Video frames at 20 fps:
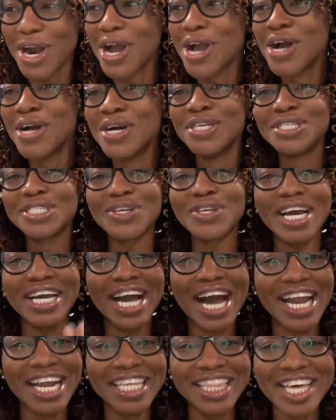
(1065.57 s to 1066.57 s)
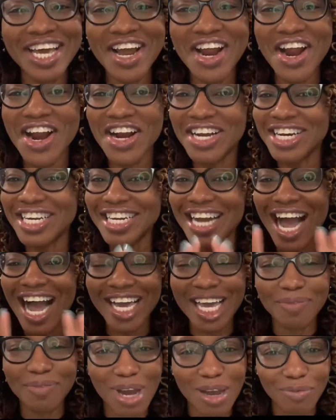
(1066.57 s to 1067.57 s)
So I got in there, could not get my
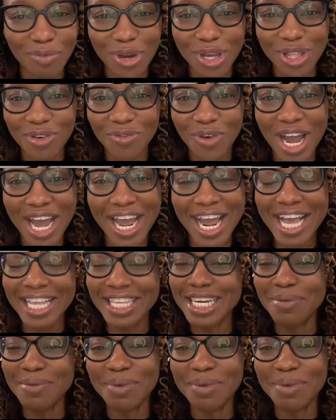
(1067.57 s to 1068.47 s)
breathing right, ended up getting